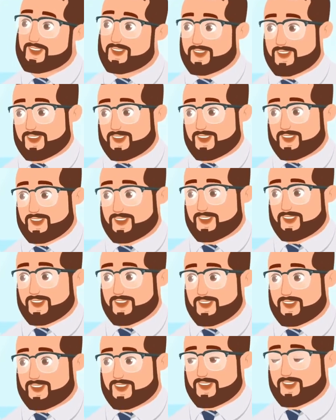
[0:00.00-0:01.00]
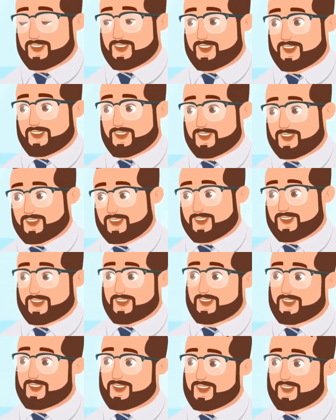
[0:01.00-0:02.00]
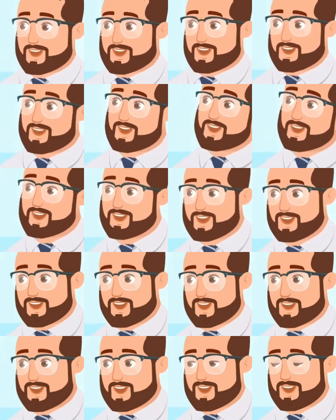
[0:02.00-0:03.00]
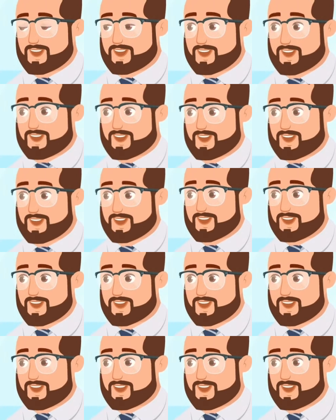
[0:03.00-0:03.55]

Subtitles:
oche. Cow is under the seat.